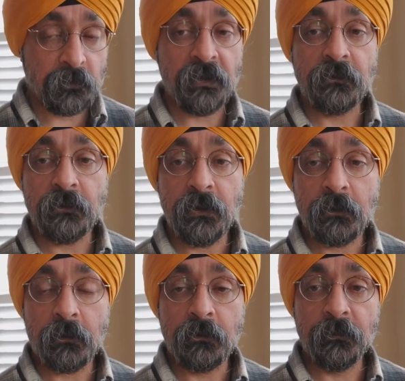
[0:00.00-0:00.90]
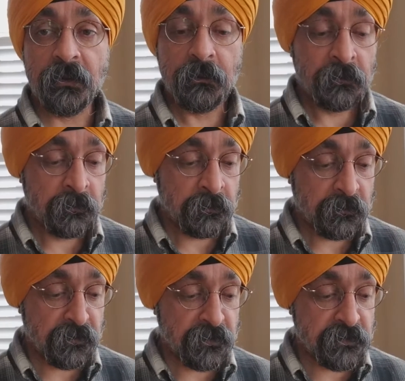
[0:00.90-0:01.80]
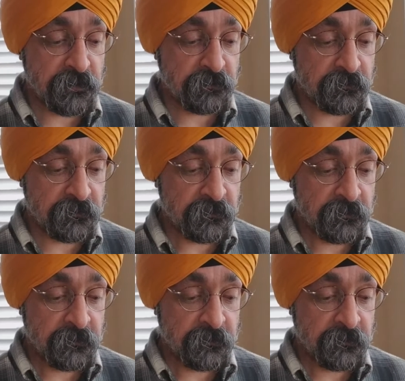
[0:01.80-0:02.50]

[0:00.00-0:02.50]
today's economic conditions,